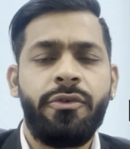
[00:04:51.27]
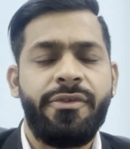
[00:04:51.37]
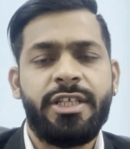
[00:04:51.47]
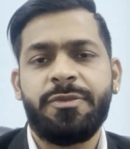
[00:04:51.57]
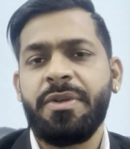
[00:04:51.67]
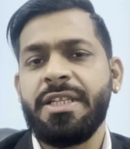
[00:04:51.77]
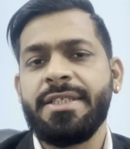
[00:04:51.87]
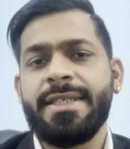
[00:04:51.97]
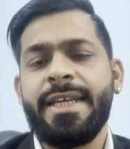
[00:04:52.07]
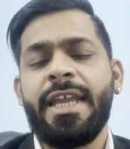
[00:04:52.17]

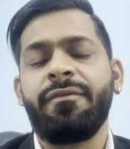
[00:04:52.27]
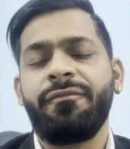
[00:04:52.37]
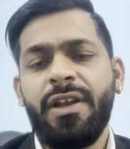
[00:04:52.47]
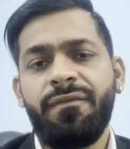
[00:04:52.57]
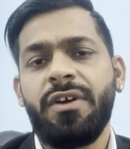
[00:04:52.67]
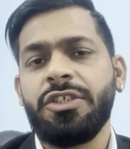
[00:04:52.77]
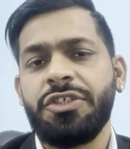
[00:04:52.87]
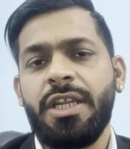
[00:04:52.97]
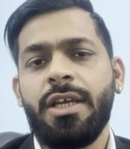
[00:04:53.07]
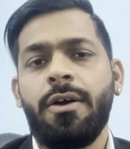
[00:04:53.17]
transparency and well-functioning